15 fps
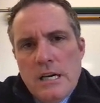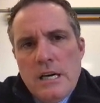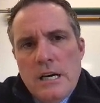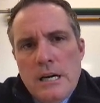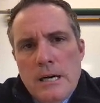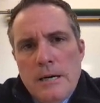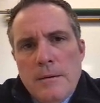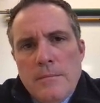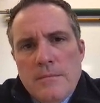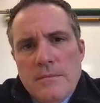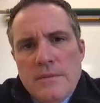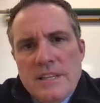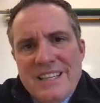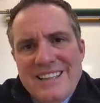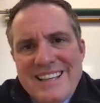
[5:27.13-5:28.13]

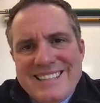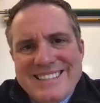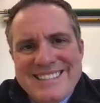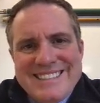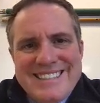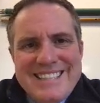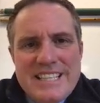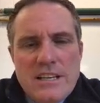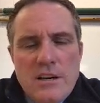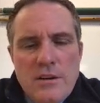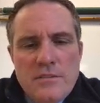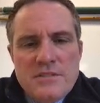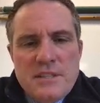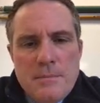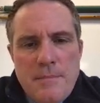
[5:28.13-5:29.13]
the elasticity
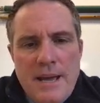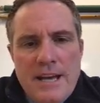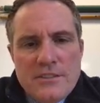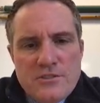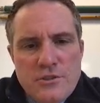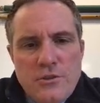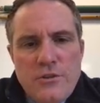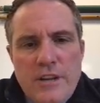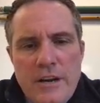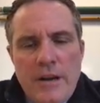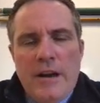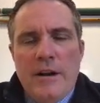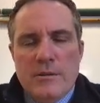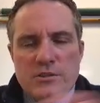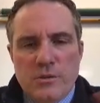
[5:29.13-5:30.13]
of demand. So do that
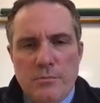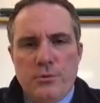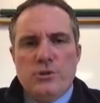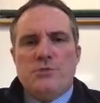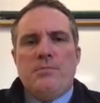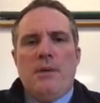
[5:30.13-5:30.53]
on. So push